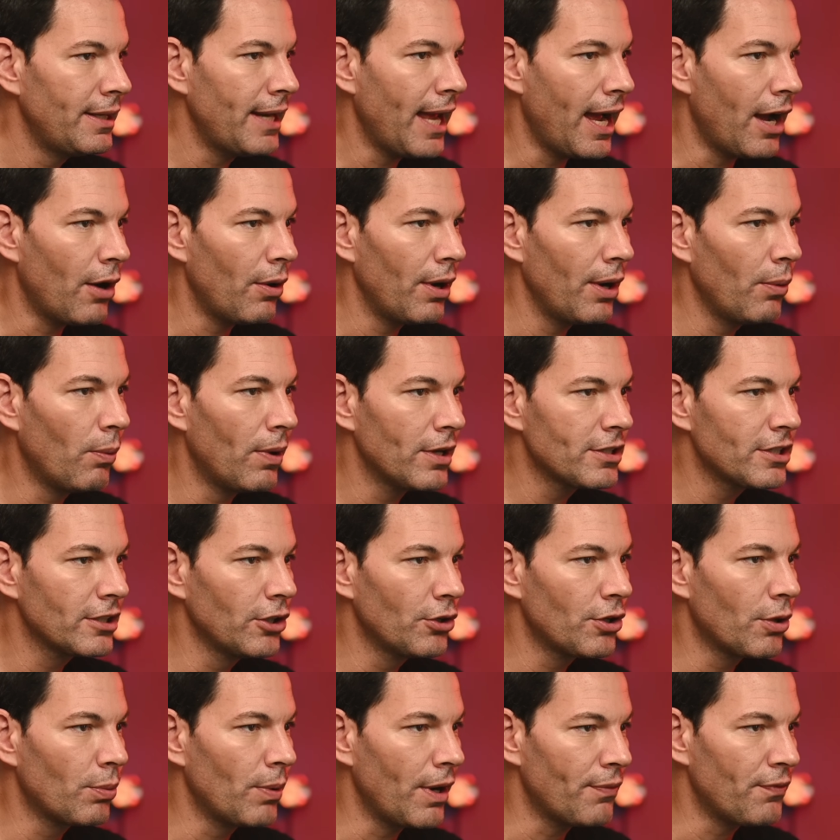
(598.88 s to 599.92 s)
Now, it wants to
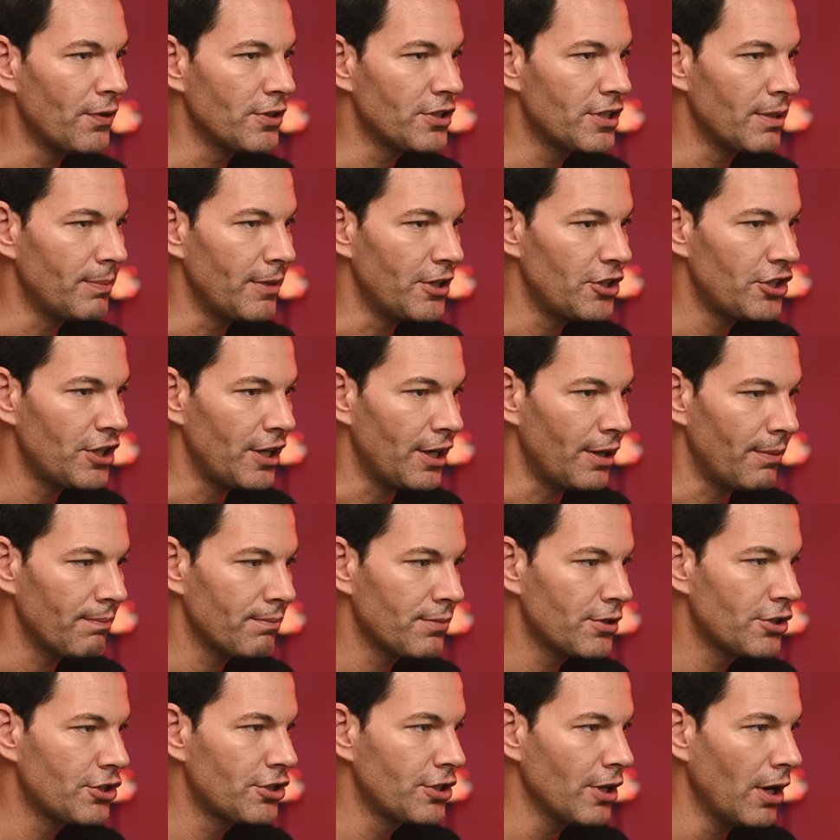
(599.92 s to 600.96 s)
load a reference image here.
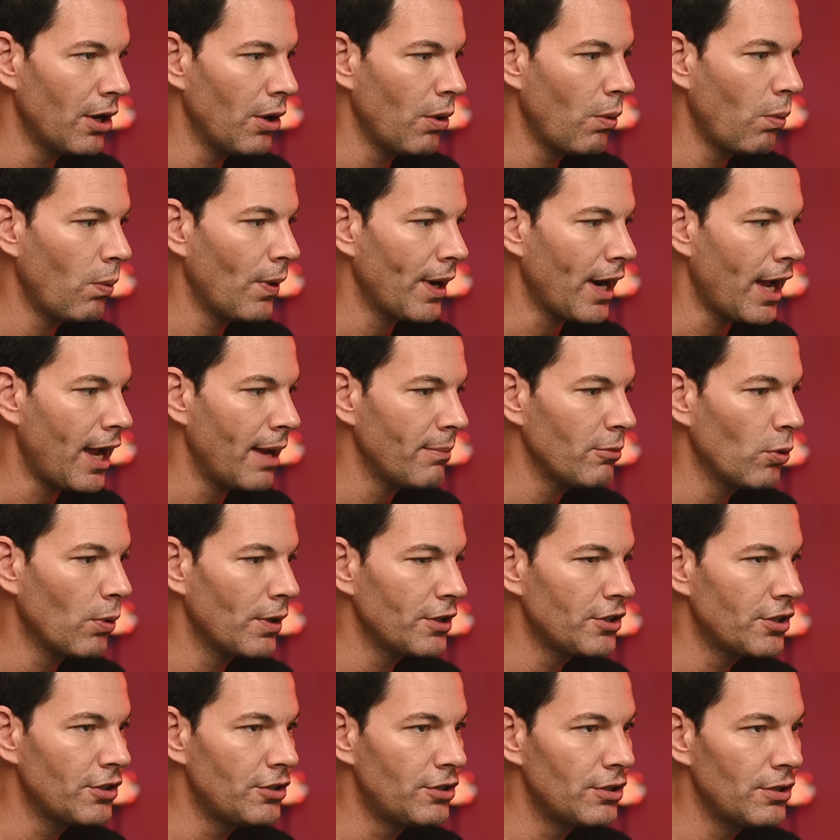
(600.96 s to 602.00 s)
So what I'm
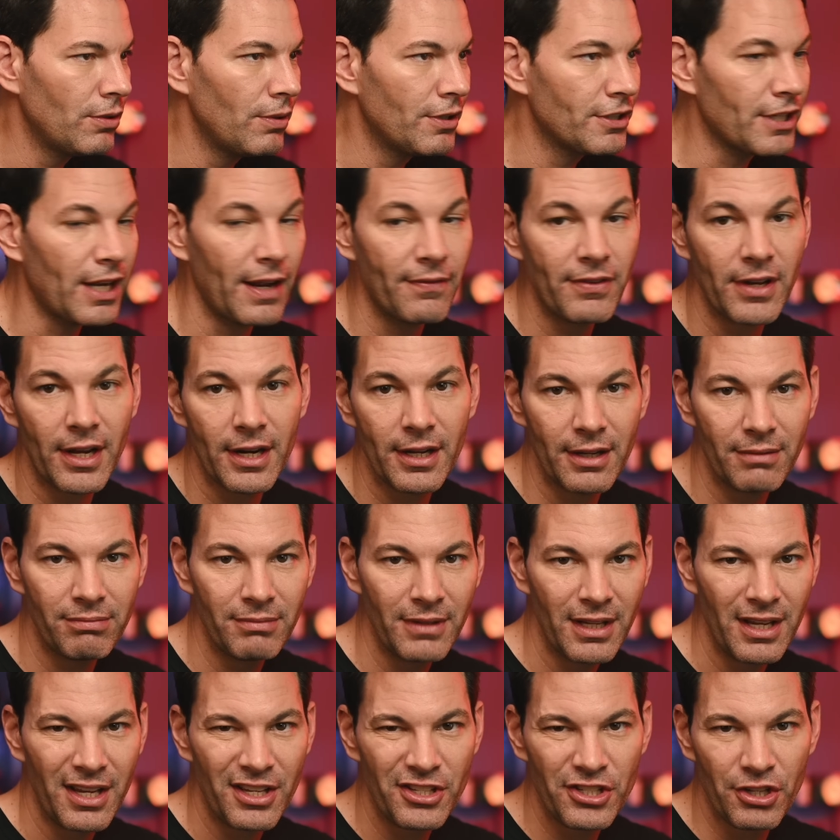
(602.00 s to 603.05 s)
going to do is I've got a
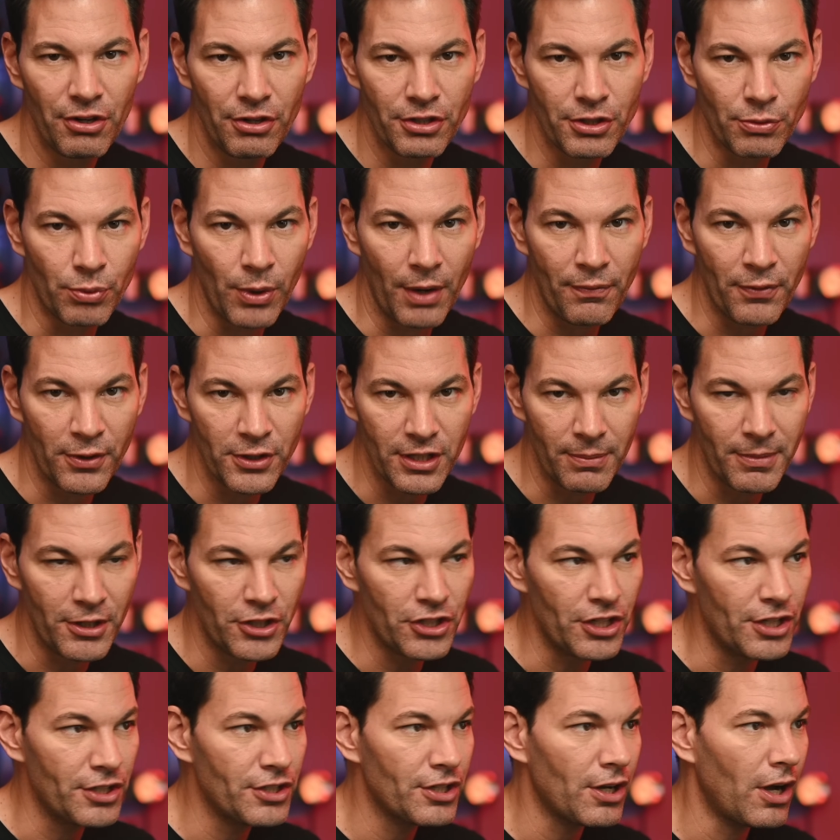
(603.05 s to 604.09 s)
series of reference
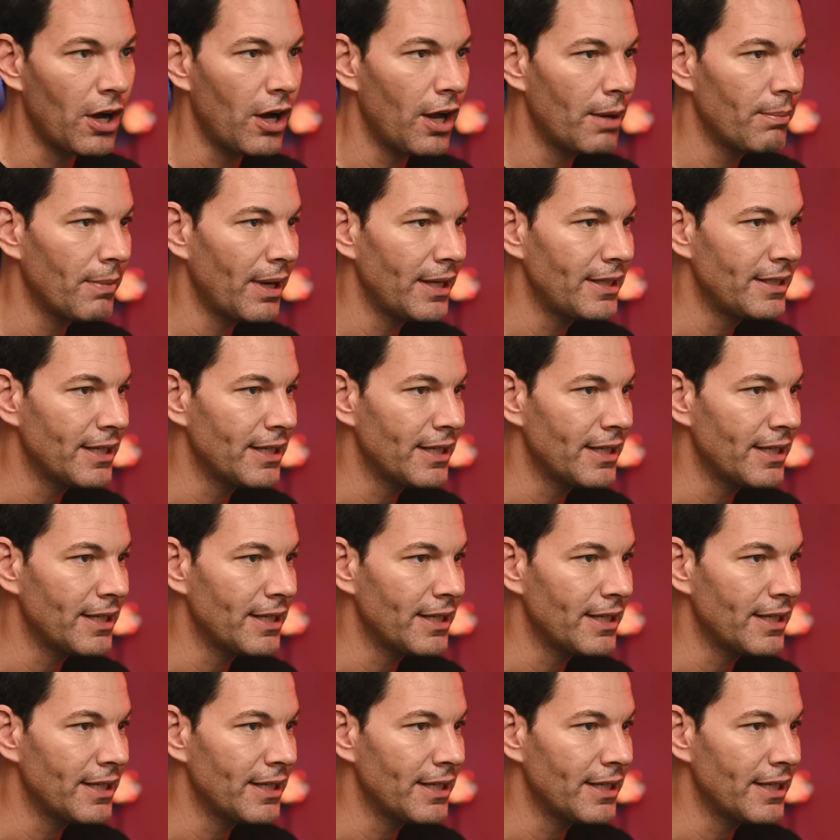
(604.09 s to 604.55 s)
images on my